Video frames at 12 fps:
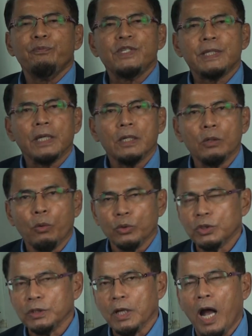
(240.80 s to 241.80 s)
physical
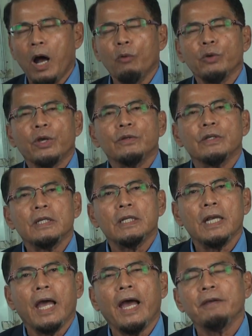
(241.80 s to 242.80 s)
quotient, how we're going to
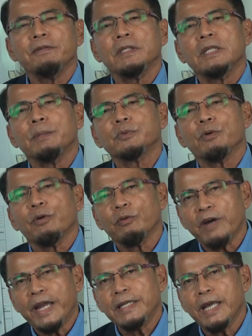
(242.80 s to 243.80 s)
lead life in terms of our
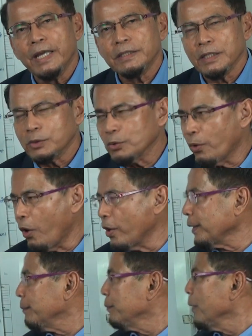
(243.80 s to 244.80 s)
finance and so
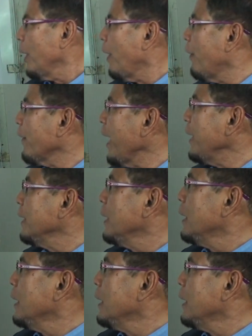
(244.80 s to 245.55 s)
on. All right?